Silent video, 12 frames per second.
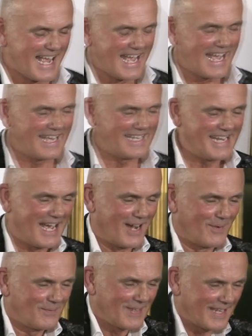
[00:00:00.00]
Anyhow,
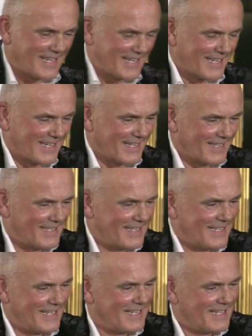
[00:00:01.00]
uh,
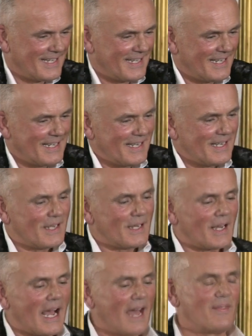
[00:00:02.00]

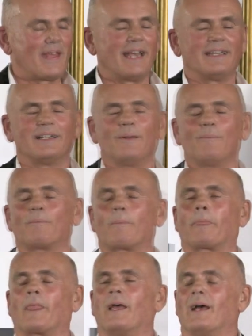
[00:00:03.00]
and then,
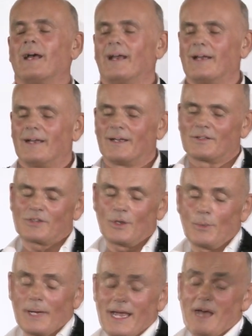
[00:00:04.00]
uh, so
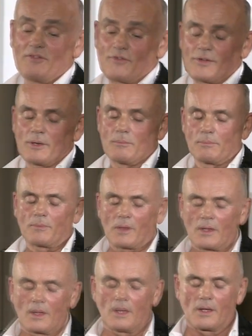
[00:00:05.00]
we have um,
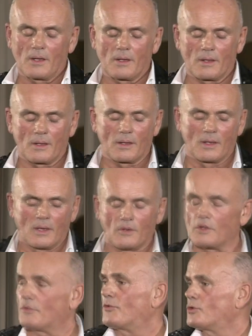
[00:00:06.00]
uh,
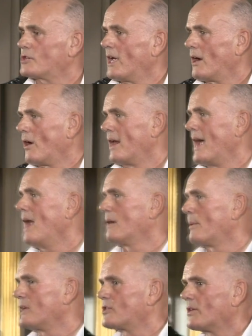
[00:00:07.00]
the Fougère Royale,
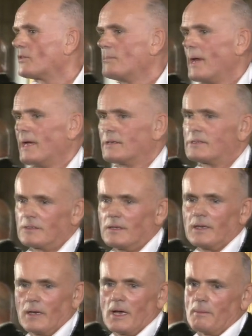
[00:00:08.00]
which is made
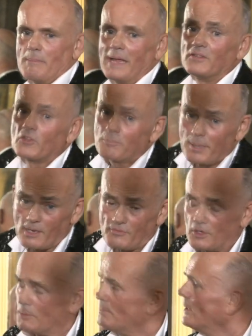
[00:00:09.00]
uh, men's perfume.